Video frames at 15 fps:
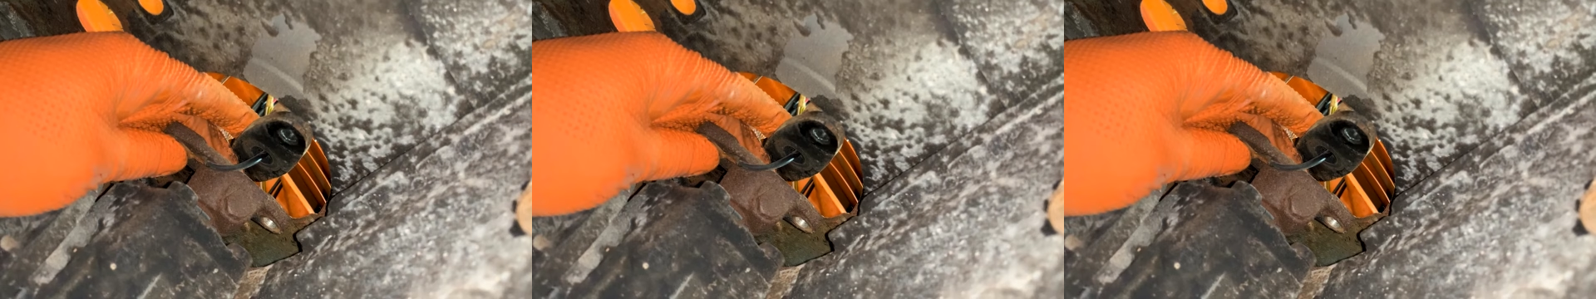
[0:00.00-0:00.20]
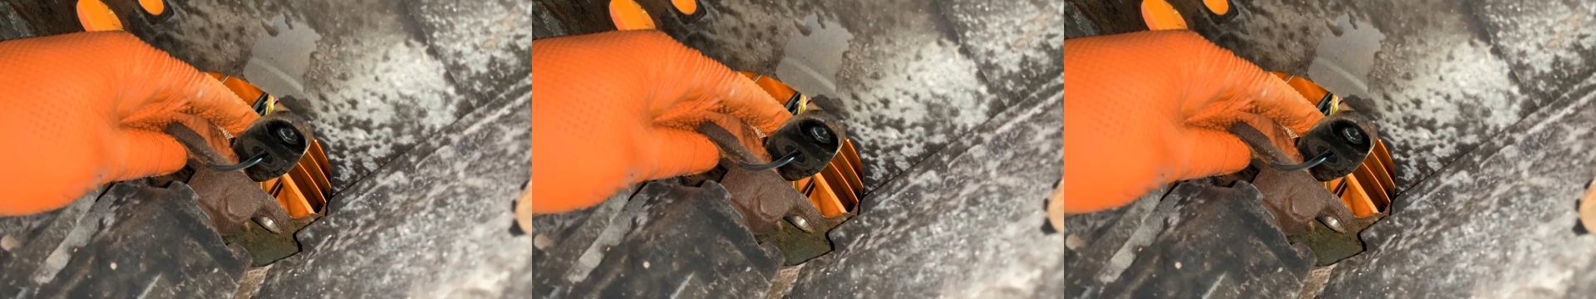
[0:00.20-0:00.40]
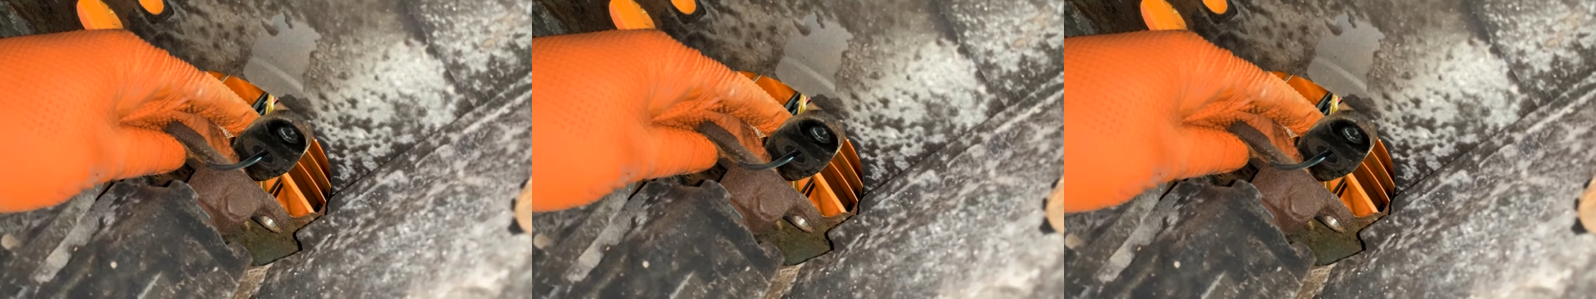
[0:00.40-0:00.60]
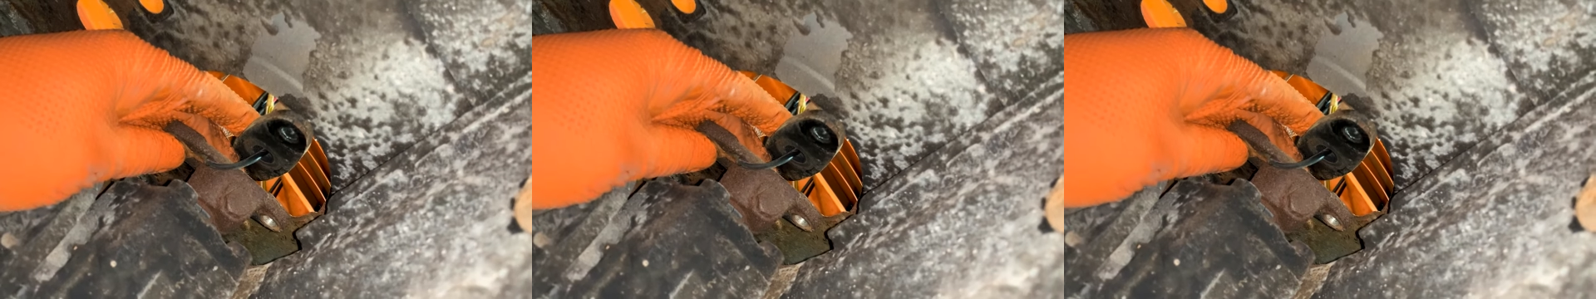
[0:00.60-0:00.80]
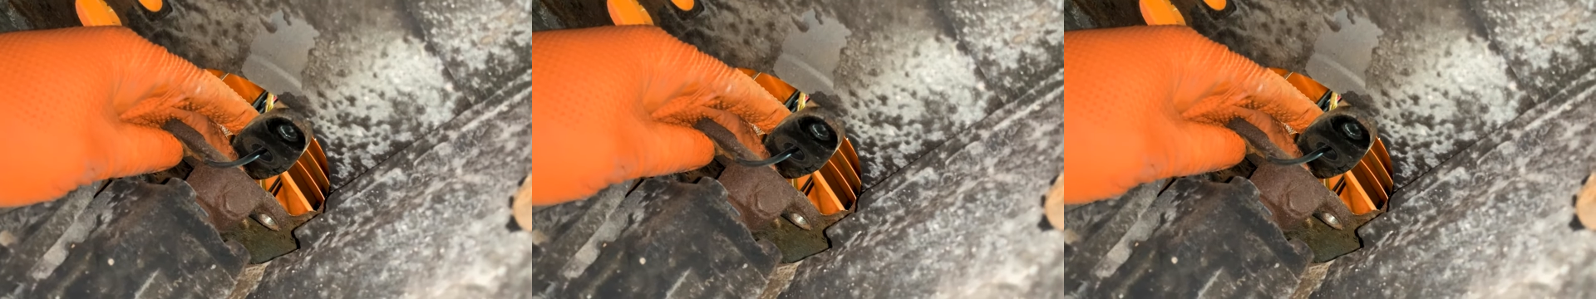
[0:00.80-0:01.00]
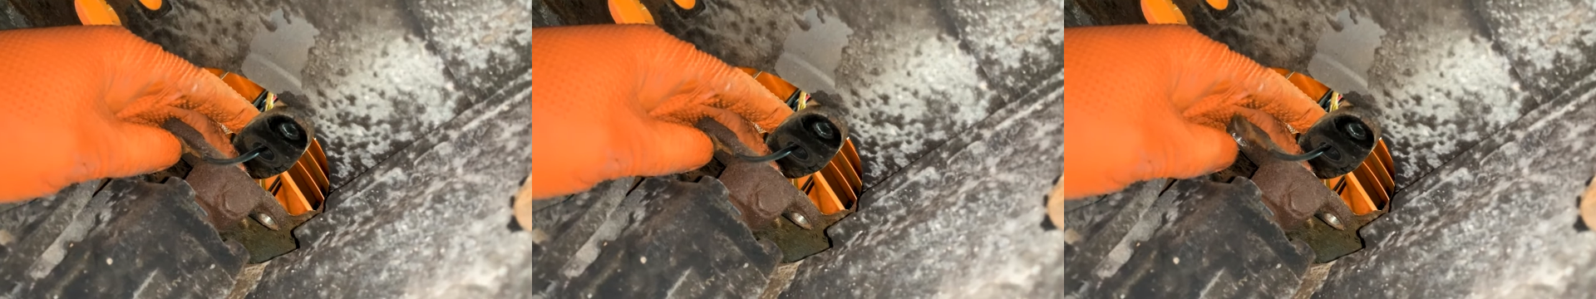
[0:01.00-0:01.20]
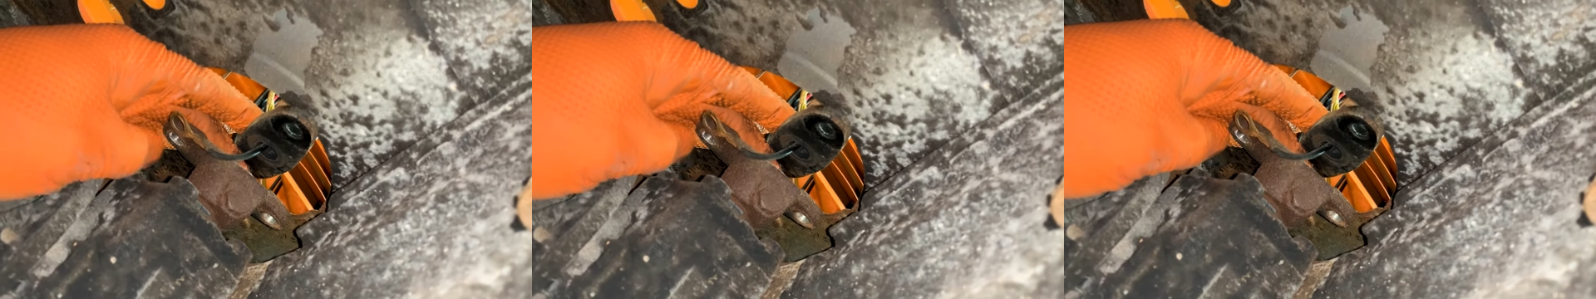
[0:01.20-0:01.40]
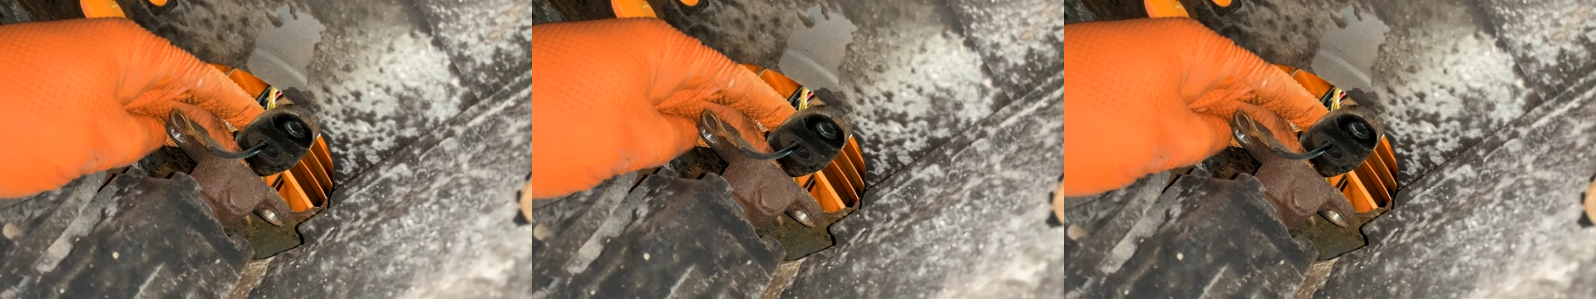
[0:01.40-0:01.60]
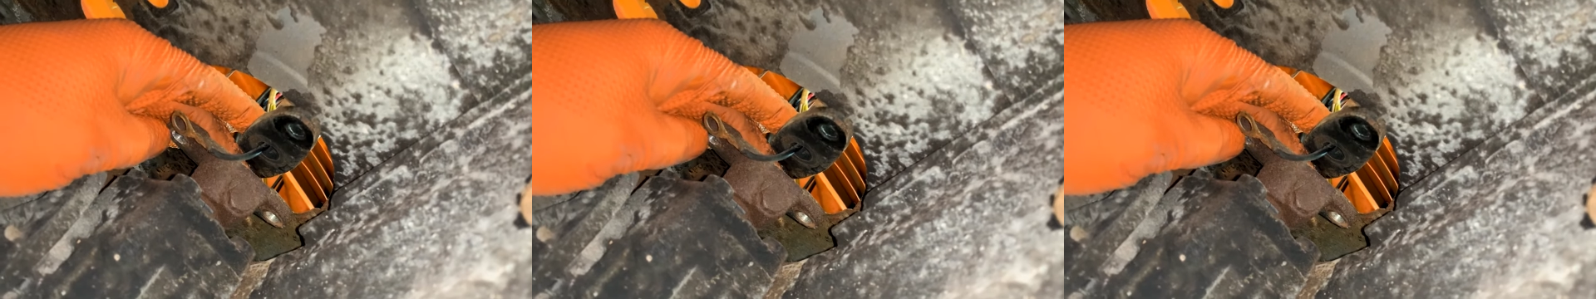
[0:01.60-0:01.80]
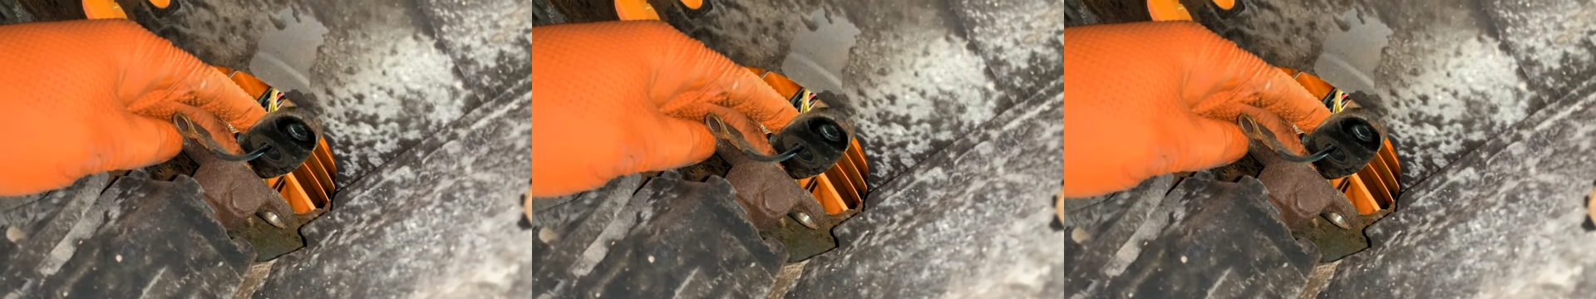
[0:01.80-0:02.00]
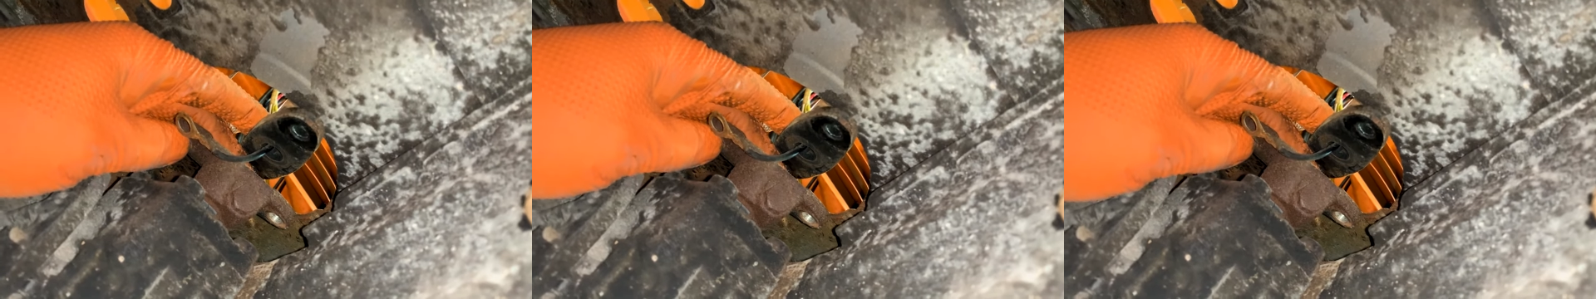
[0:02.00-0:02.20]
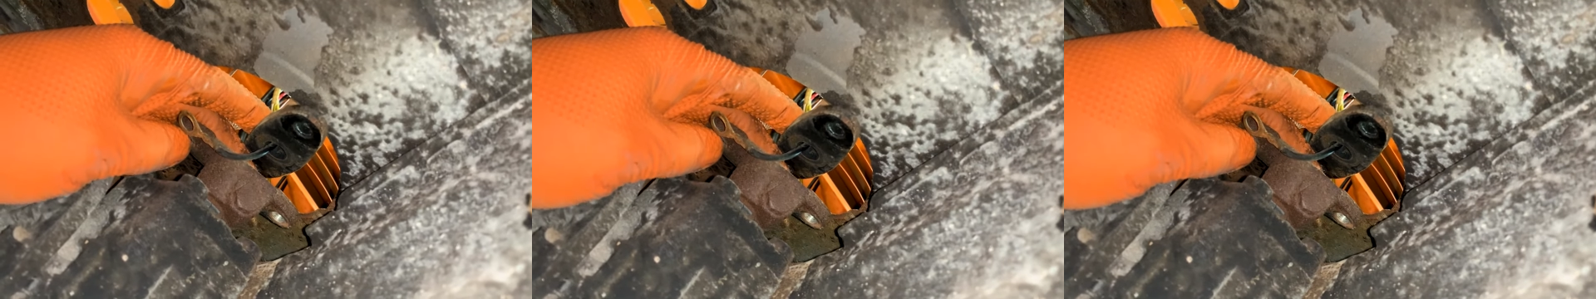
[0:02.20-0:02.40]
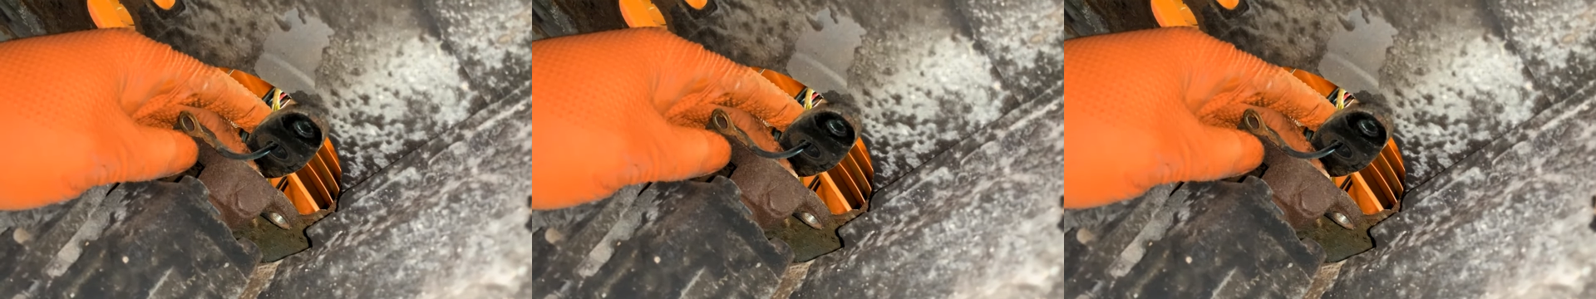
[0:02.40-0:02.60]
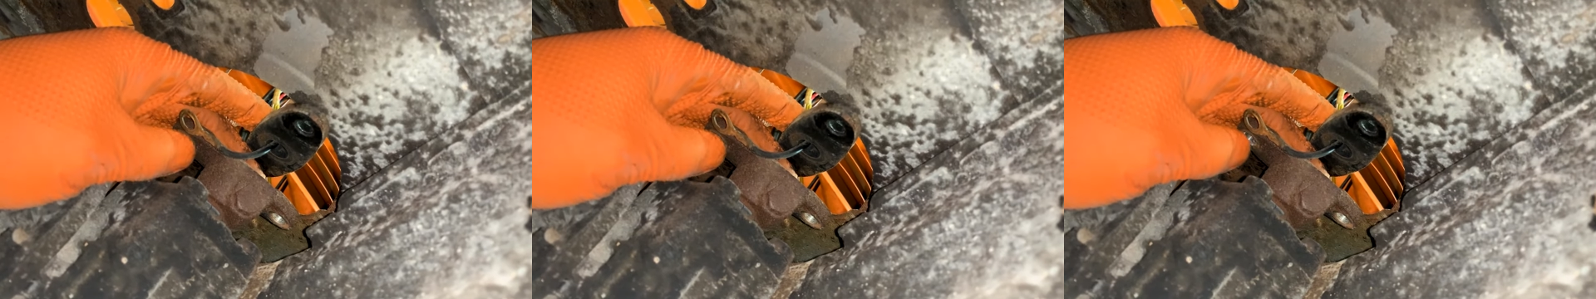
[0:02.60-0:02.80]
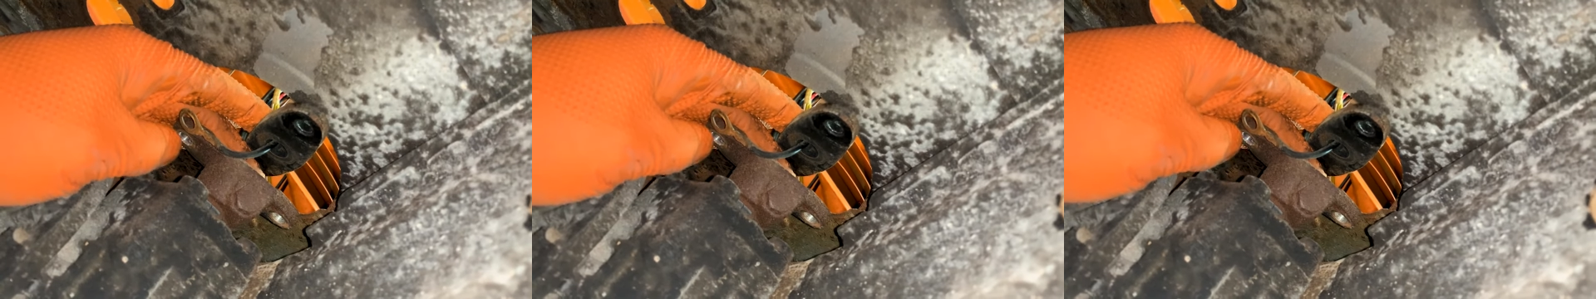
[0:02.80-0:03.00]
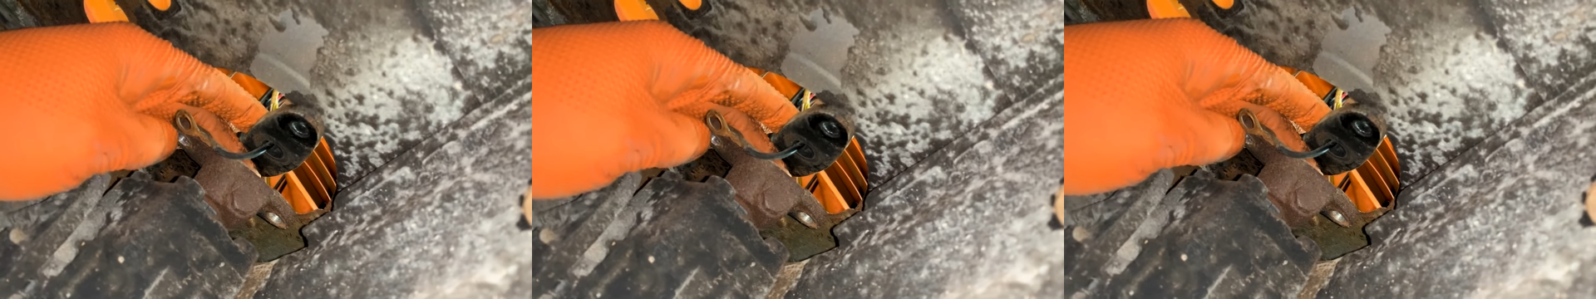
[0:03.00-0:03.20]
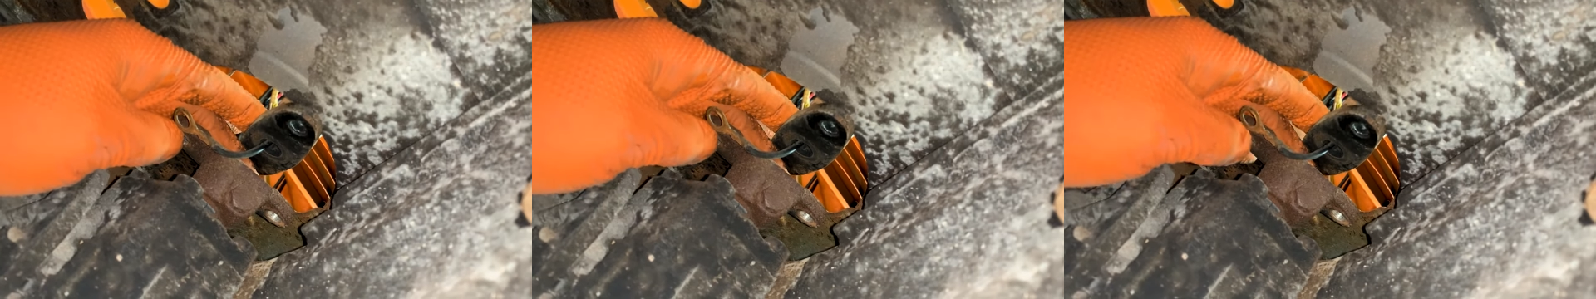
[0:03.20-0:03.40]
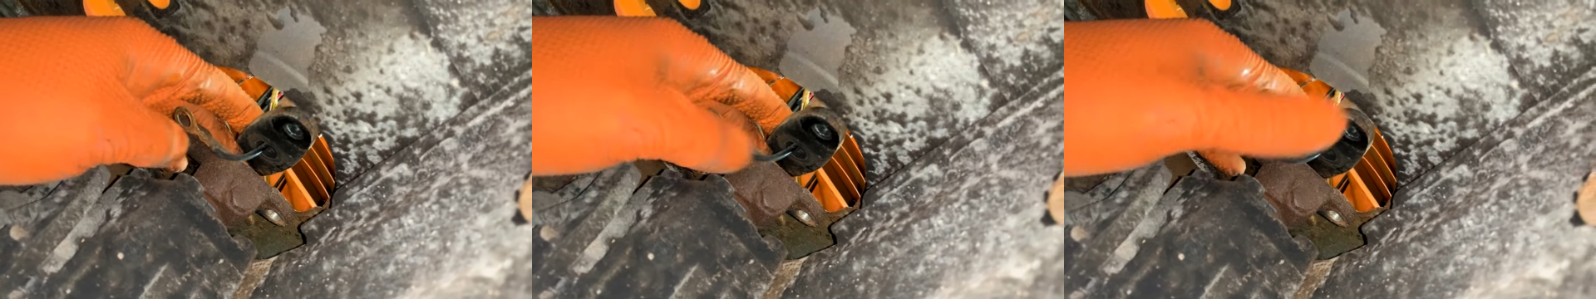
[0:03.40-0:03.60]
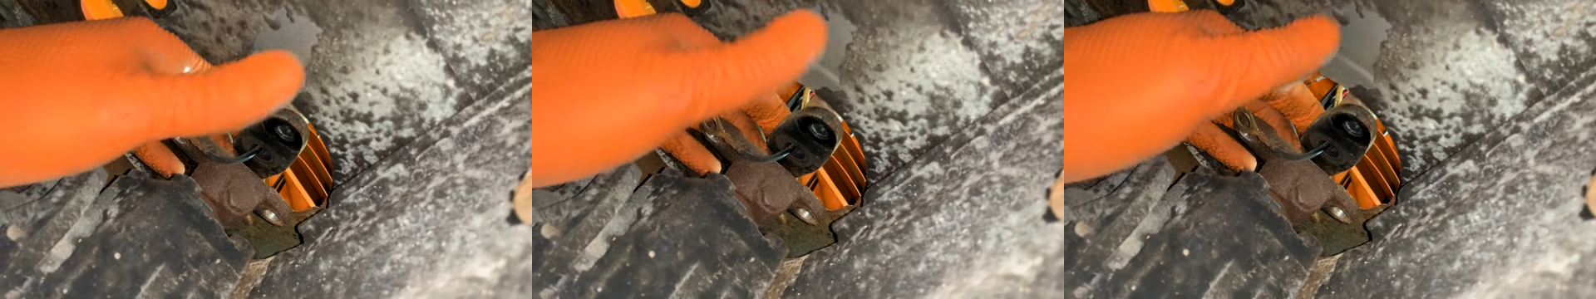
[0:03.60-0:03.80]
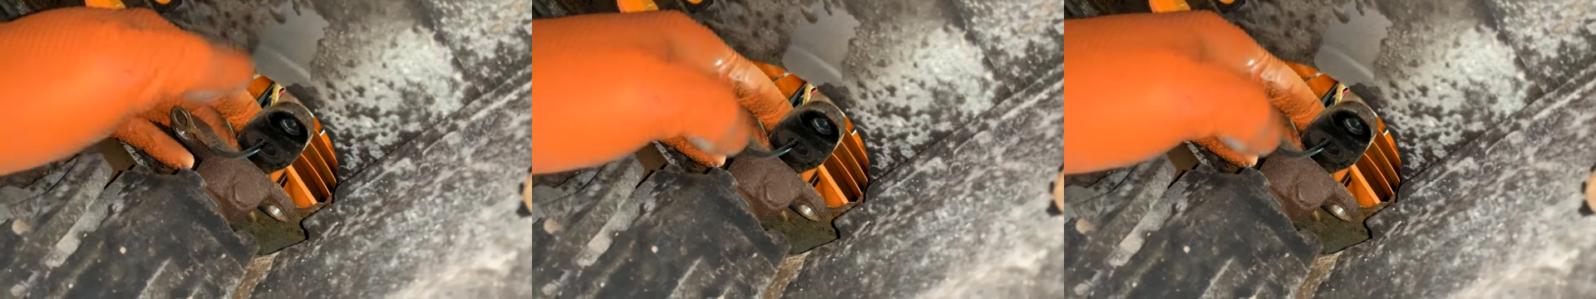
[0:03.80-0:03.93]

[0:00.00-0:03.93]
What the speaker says: Nobody's mouth can be seen.